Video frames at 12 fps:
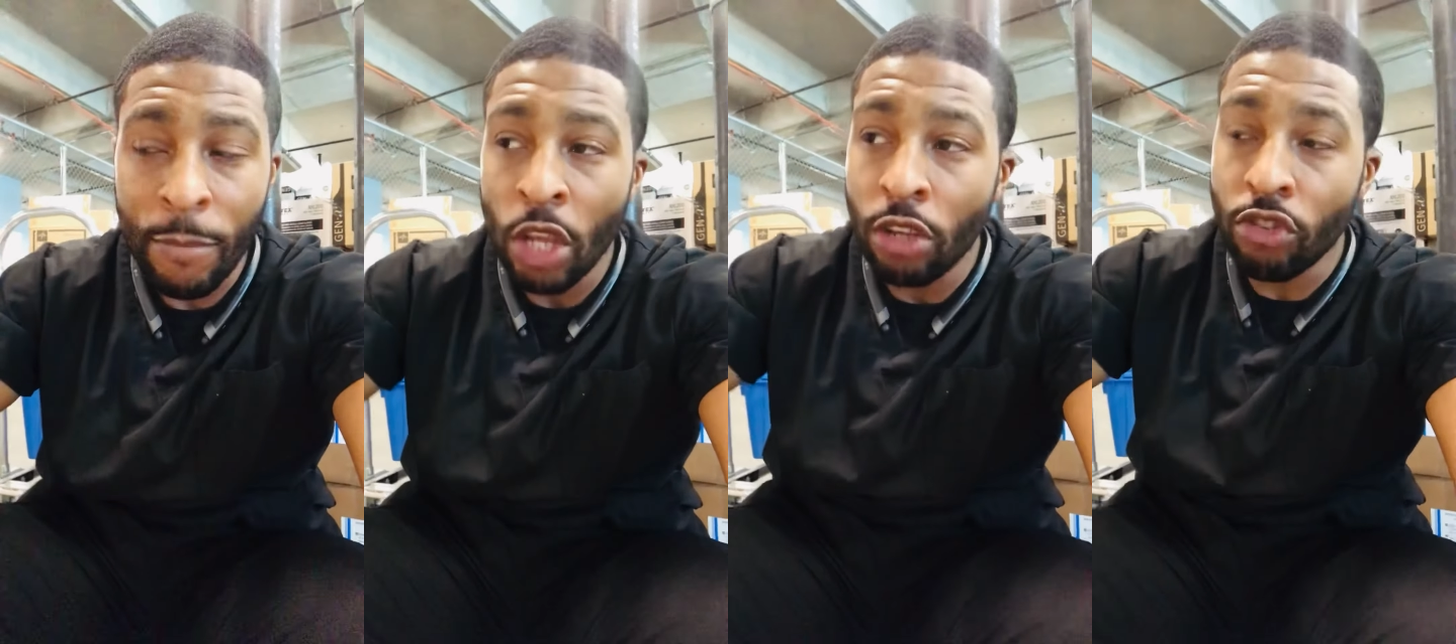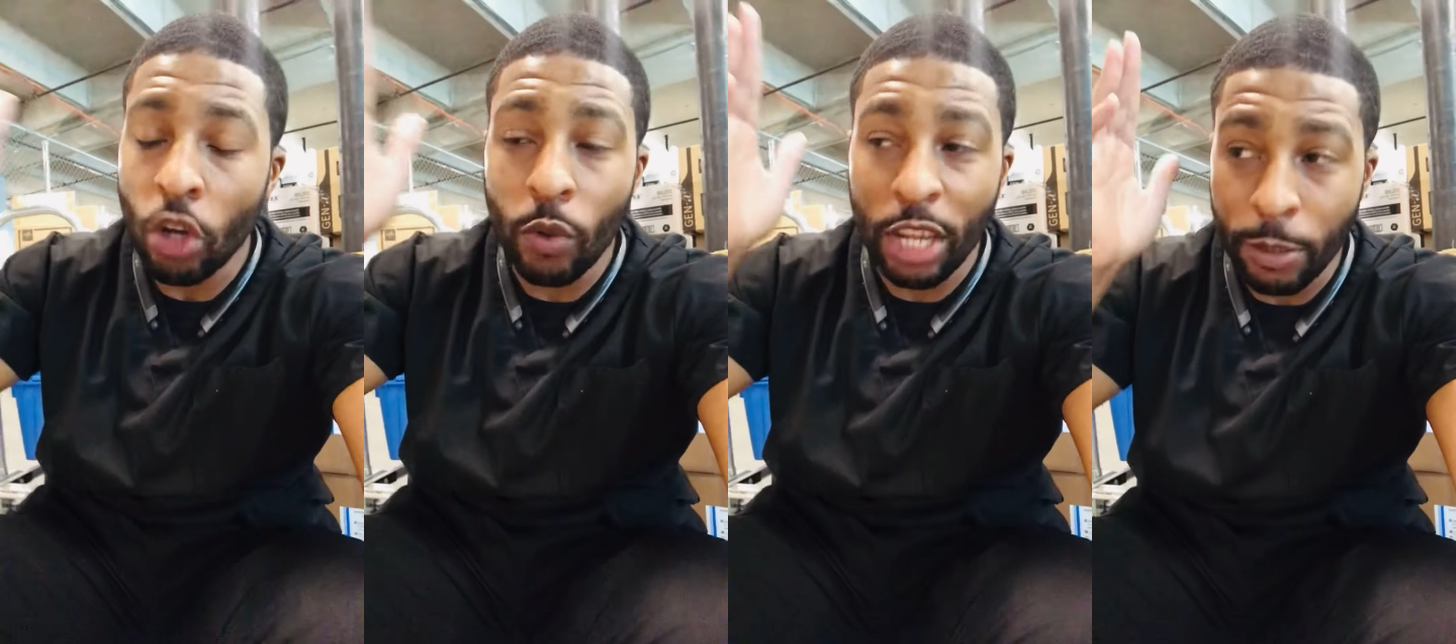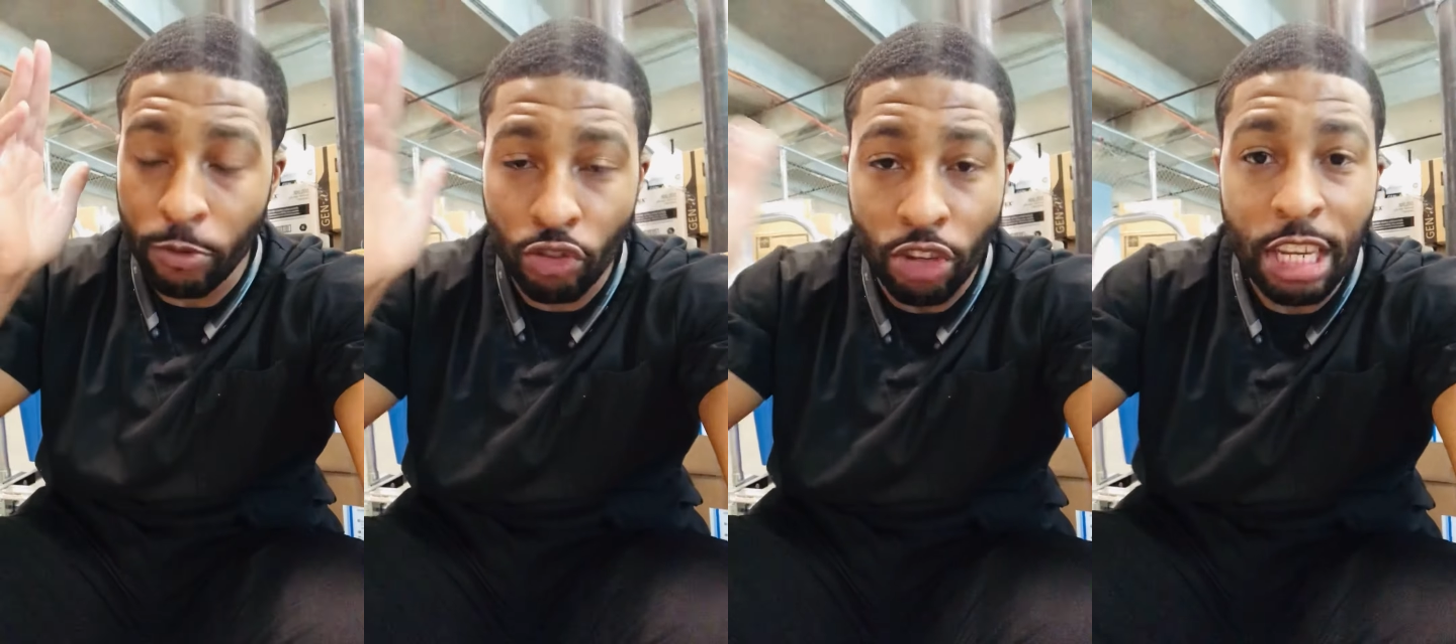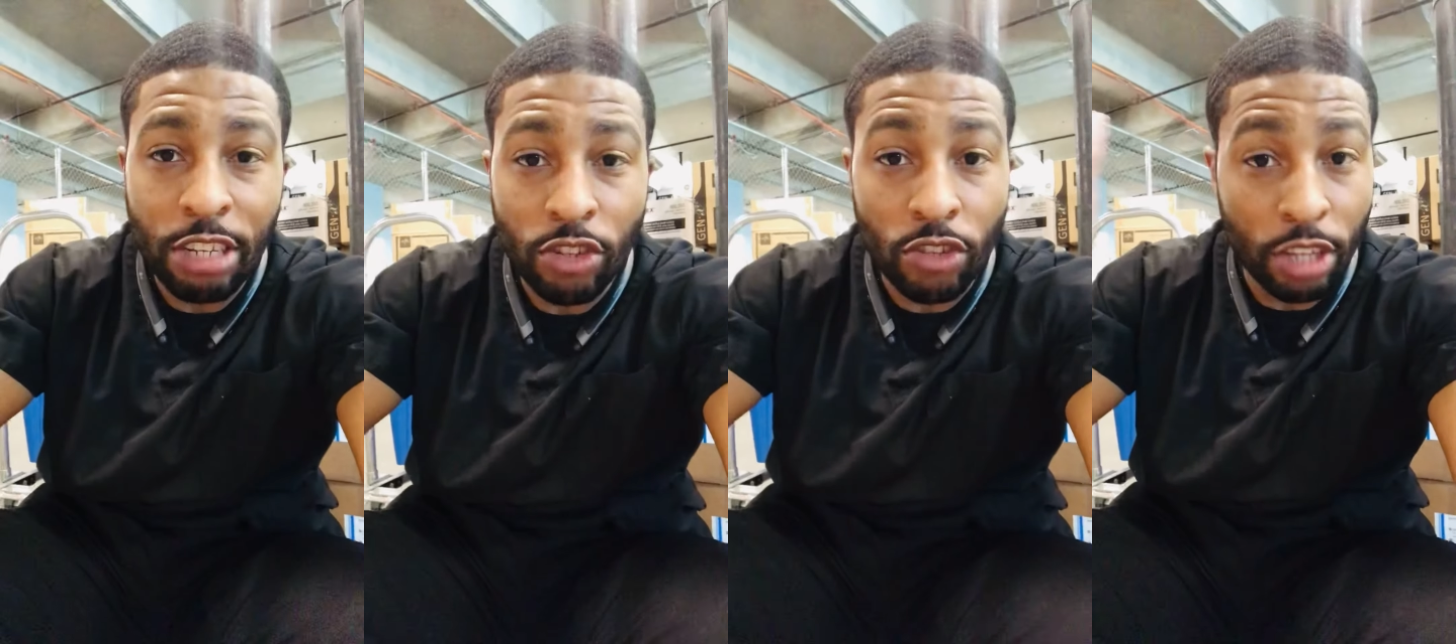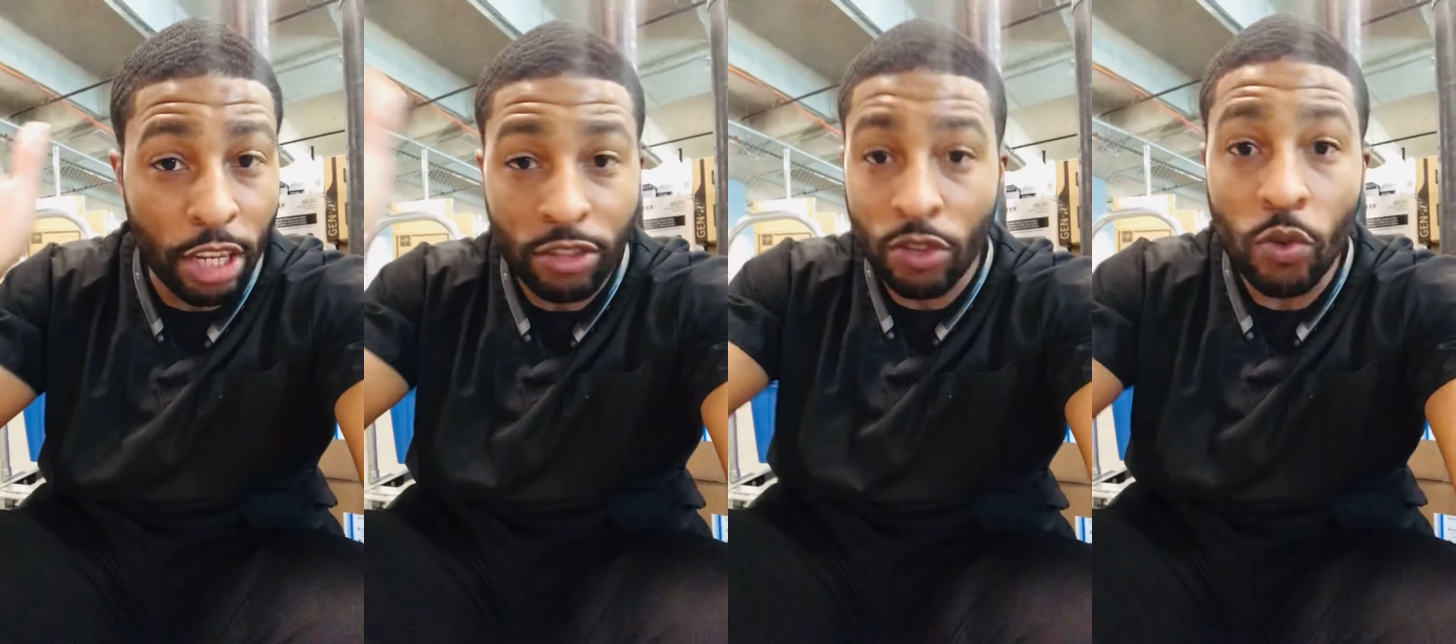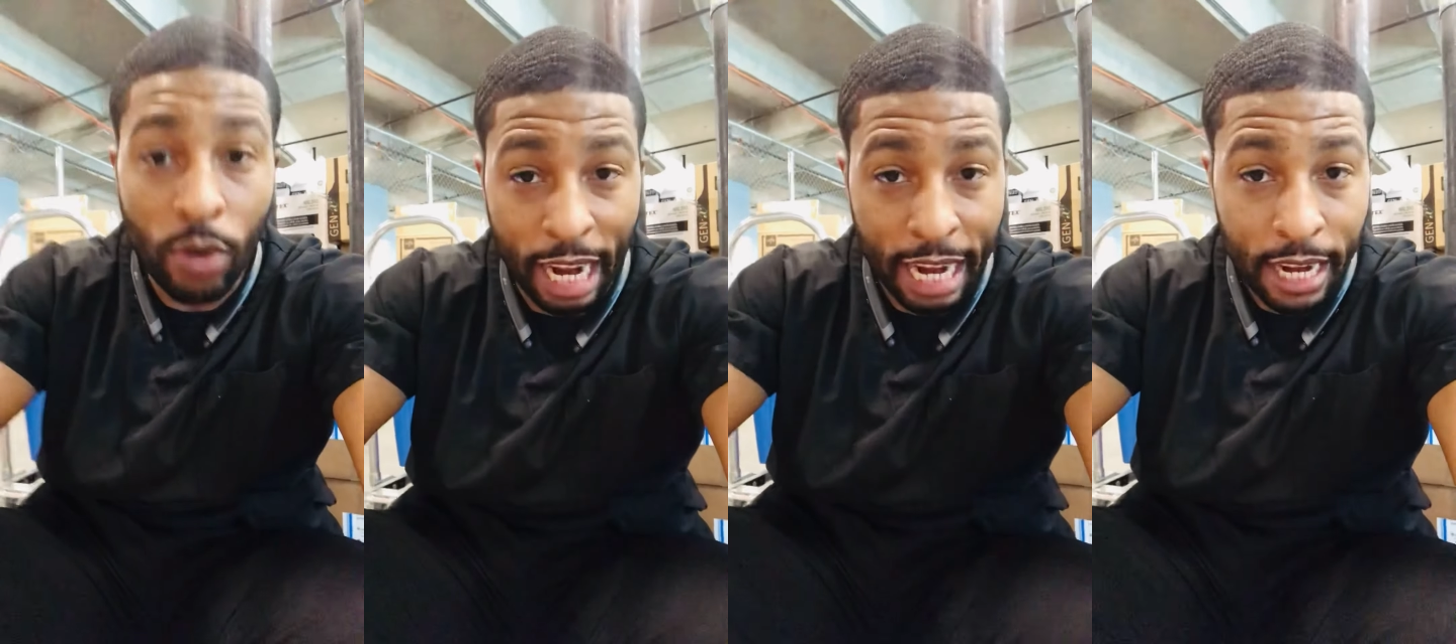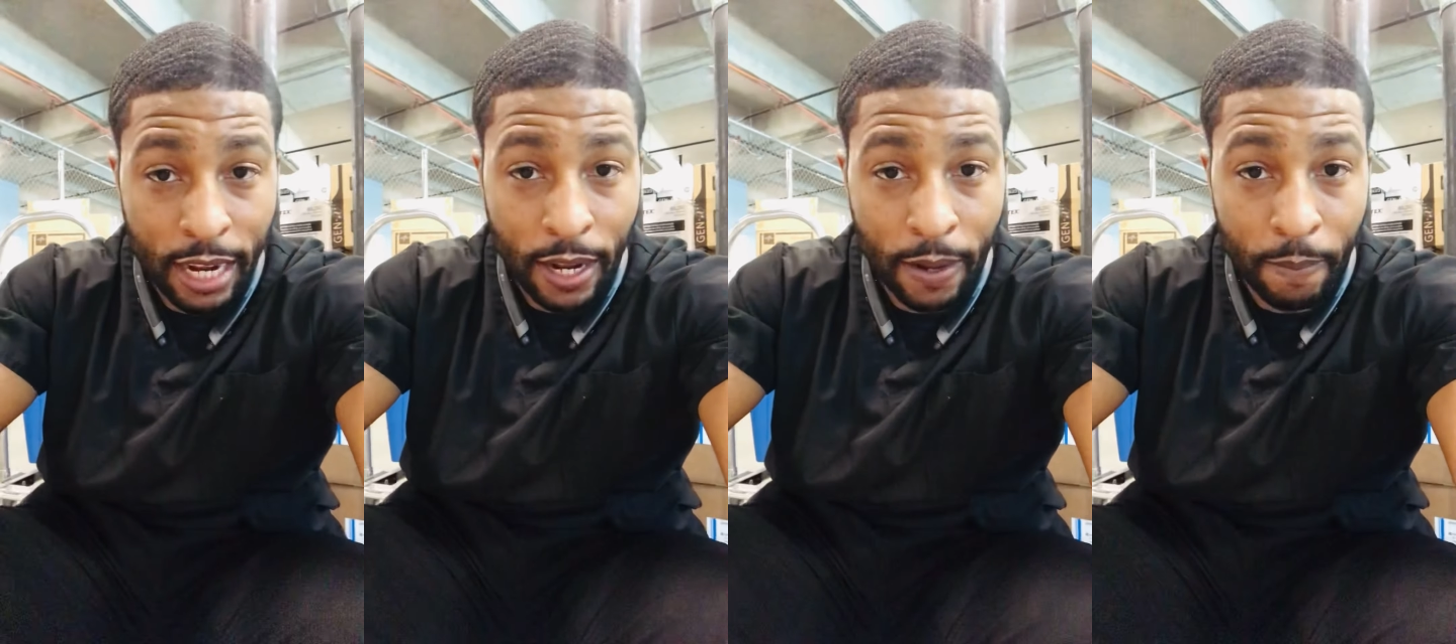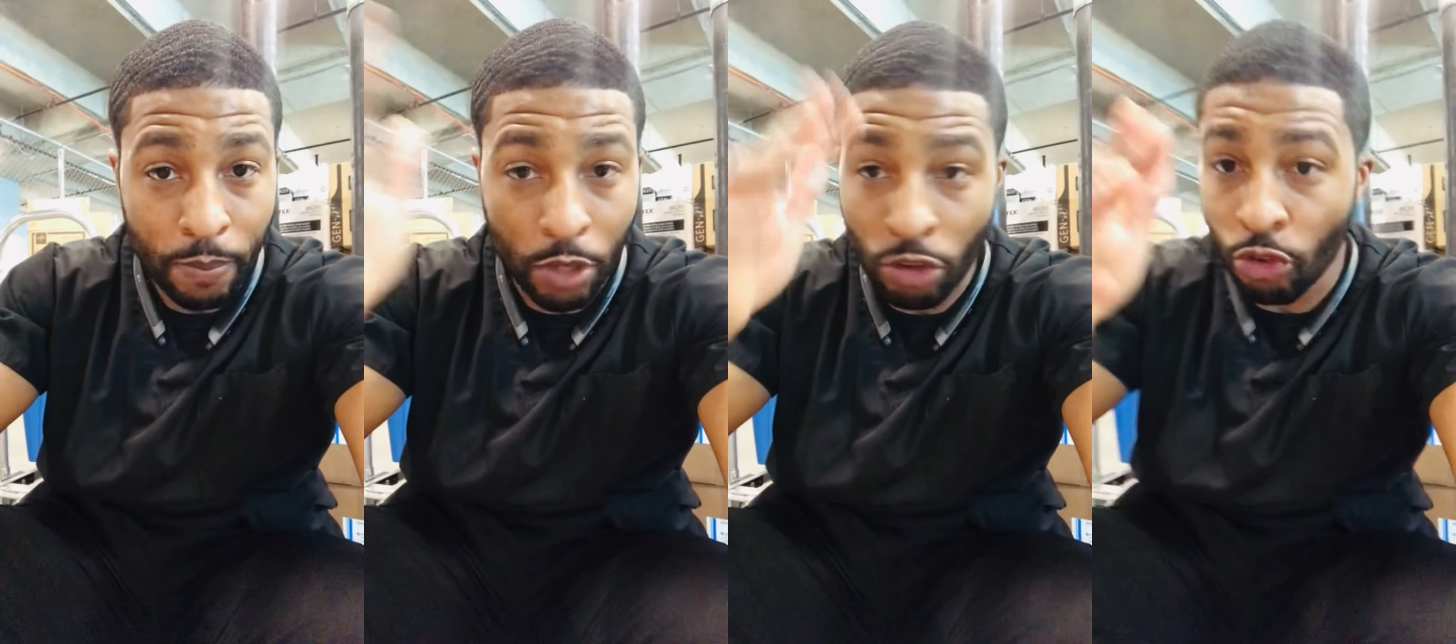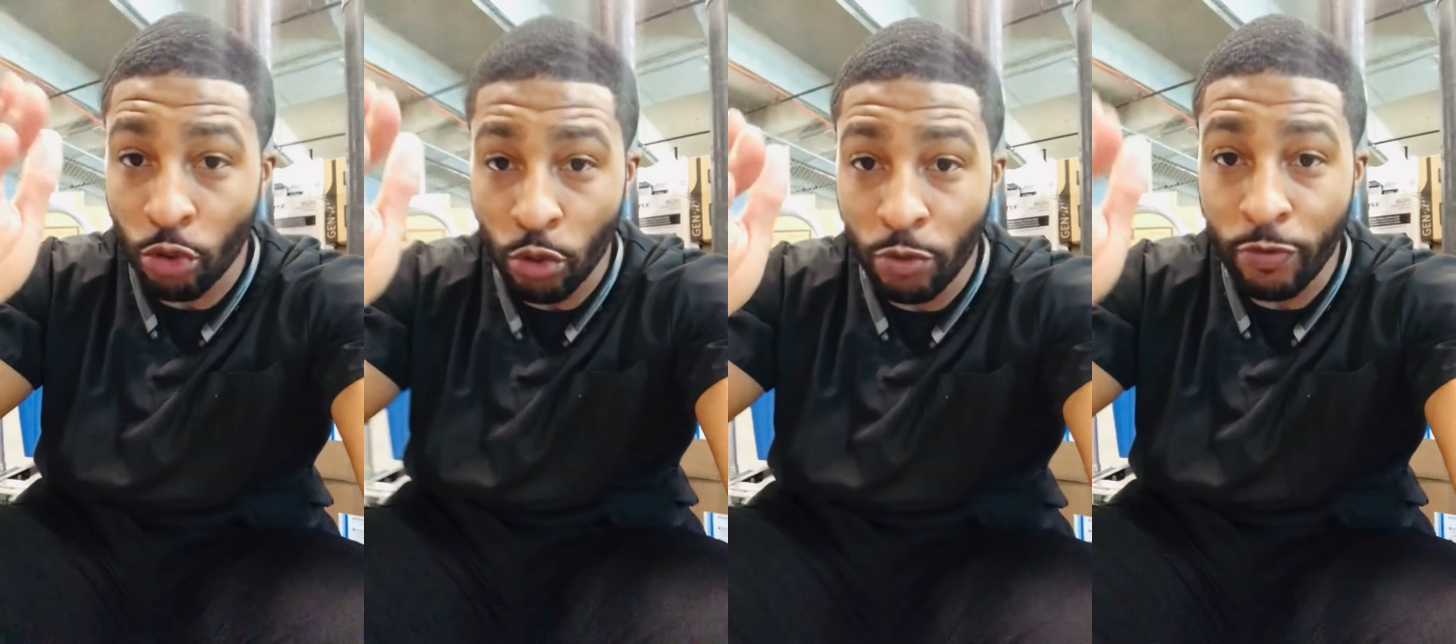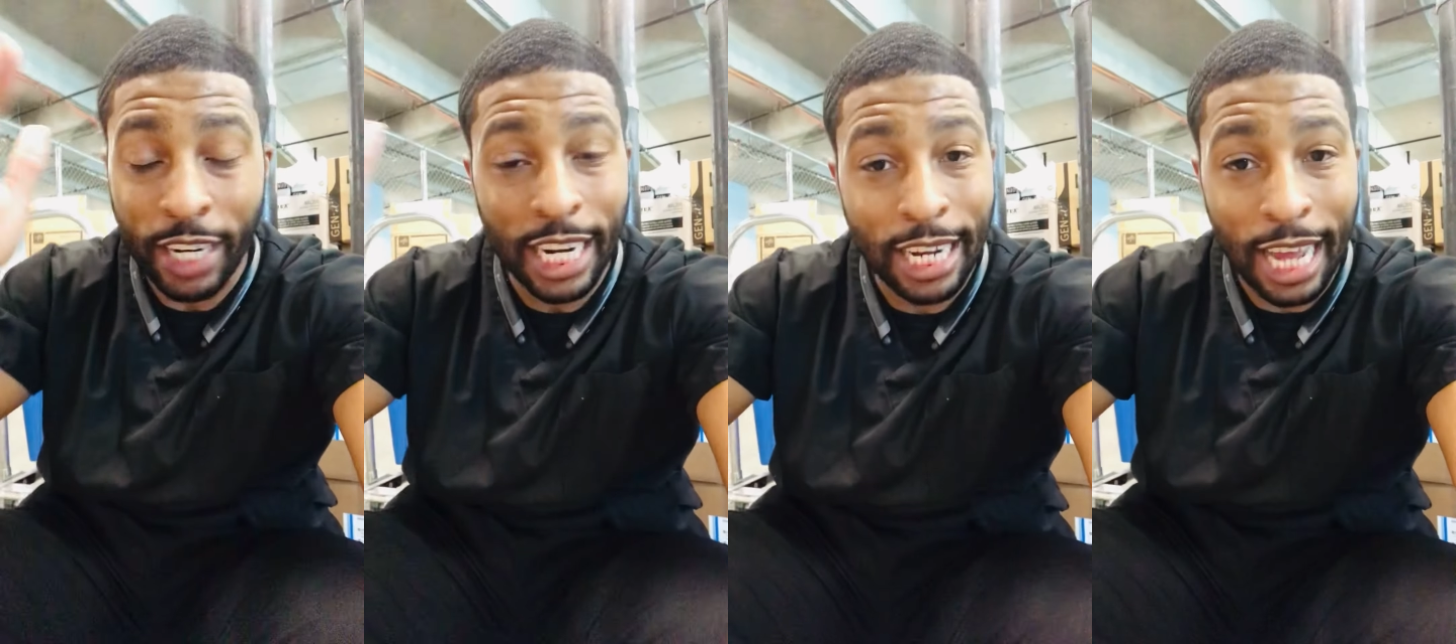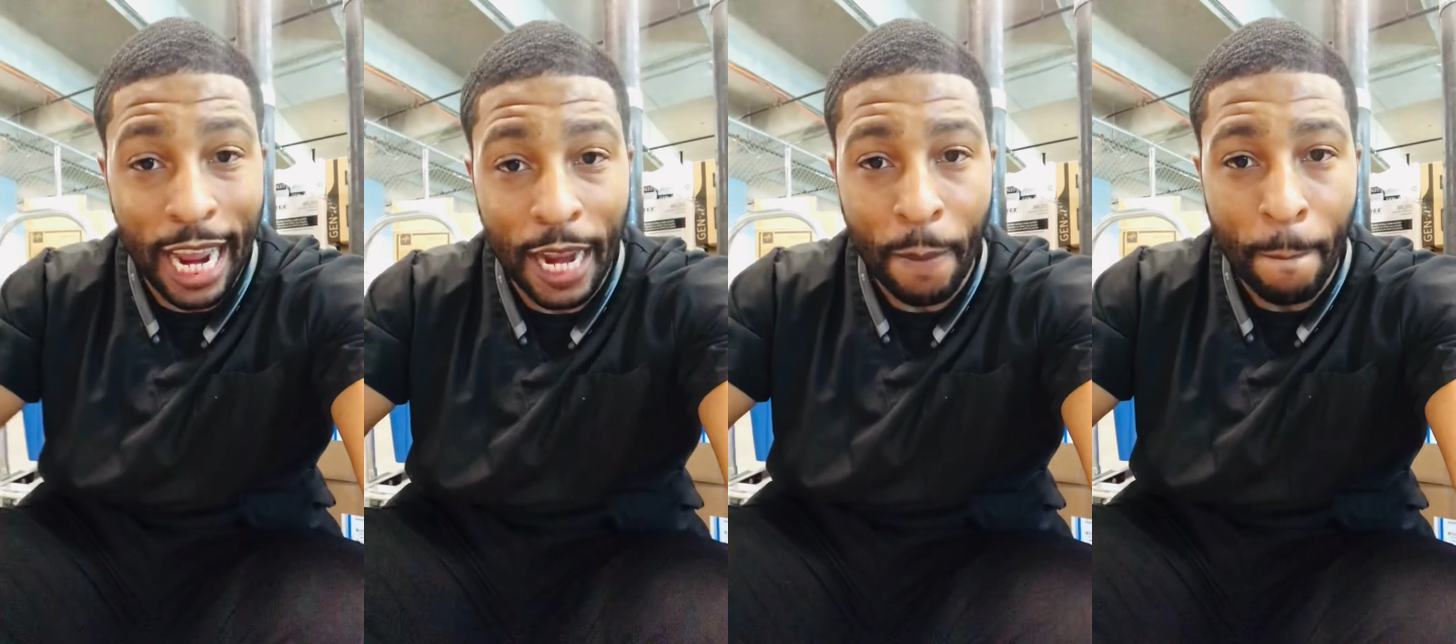So if Jesus is the way, the truth, and the light,